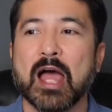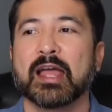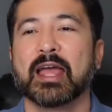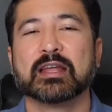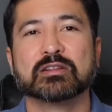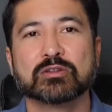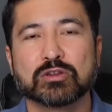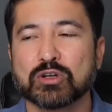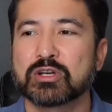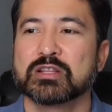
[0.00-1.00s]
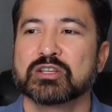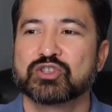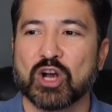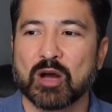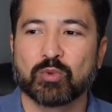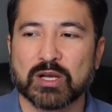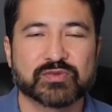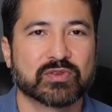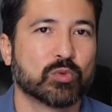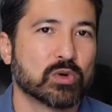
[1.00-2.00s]
and look at the job recs
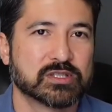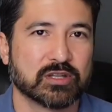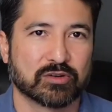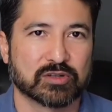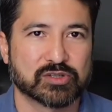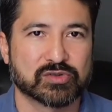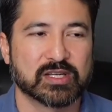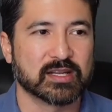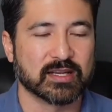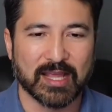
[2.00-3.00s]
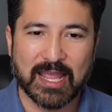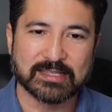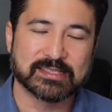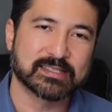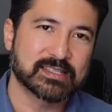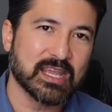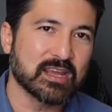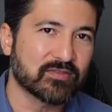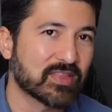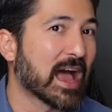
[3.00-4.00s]
for the ones that you're interested in and see
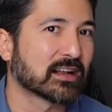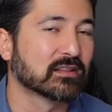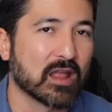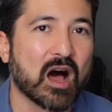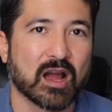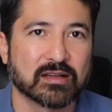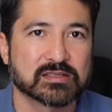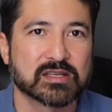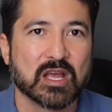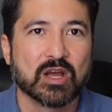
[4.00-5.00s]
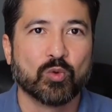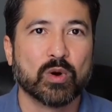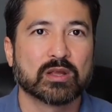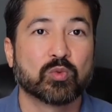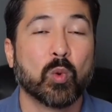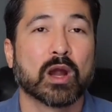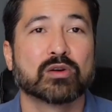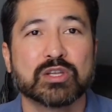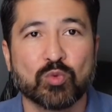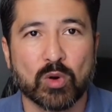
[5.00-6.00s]
if that aligns with where
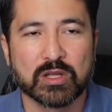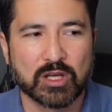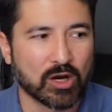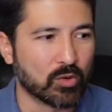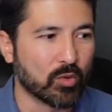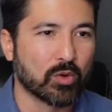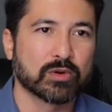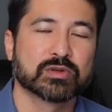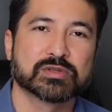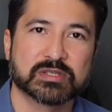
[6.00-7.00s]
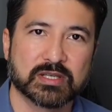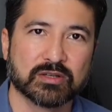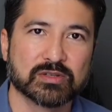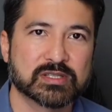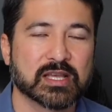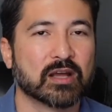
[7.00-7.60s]
you want to go, or your skill set,